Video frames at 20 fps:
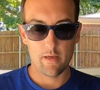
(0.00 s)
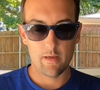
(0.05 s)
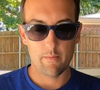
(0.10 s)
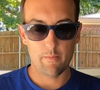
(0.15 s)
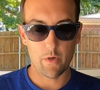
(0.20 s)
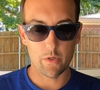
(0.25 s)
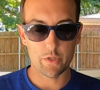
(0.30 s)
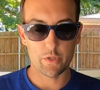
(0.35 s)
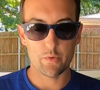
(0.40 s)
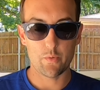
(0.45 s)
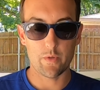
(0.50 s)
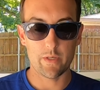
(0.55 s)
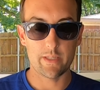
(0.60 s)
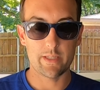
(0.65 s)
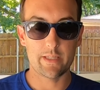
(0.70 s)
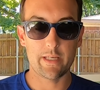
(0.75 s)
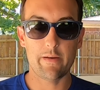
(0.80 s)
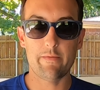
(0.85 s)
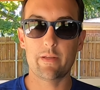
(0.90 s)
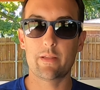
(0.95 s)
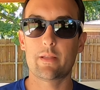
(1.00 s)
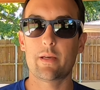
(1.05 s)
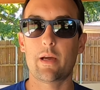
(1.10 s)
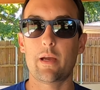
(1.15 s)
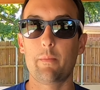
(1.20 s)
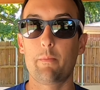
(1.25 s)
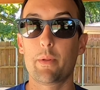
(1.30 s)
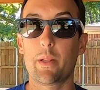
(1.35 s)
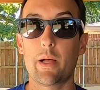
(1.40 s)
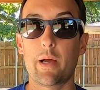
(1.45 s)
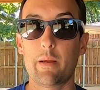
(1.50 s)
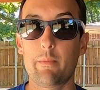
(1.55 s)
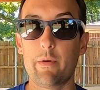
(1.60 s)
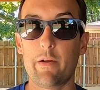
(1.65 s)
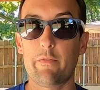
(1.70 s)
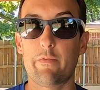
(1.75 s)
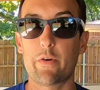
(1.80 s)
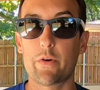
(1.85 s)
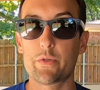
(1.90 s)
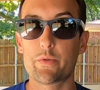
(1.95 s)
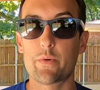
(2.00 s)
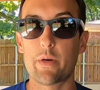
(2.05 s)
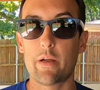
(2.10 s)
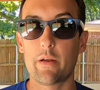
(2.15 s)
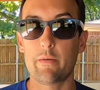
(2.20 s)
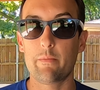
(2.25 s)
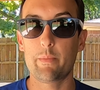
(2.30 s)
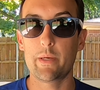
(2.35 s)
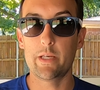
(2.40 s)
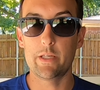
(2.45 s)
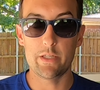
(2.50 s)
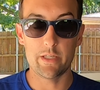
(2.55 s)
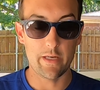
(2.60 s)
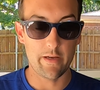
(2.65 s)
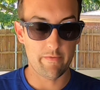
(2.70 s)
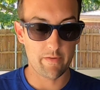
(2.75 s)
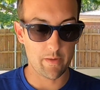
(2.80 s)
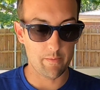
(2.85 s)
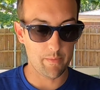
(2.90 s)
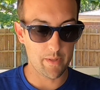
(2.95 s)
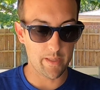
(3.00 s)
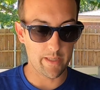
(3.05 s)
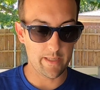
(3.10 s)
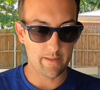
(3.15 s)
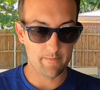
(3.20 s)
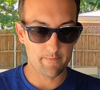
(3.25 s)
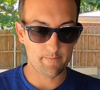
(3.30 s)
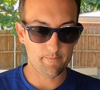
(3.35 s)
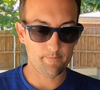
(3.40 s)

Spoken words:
March 27th, I applied my first round of PGF Complete.